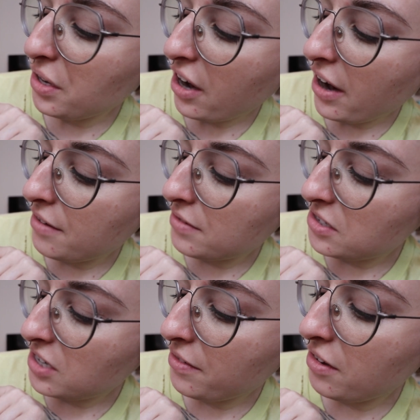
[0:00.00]
drives,
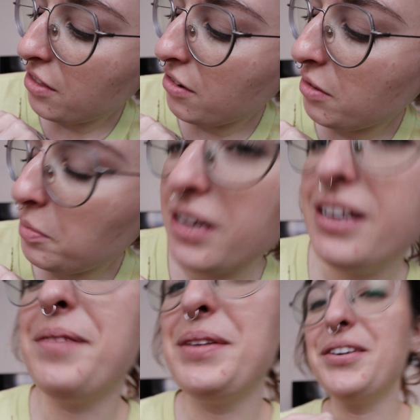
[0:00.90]
driving through the
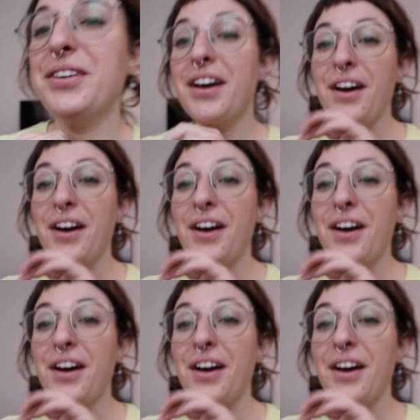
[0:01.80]
PNW.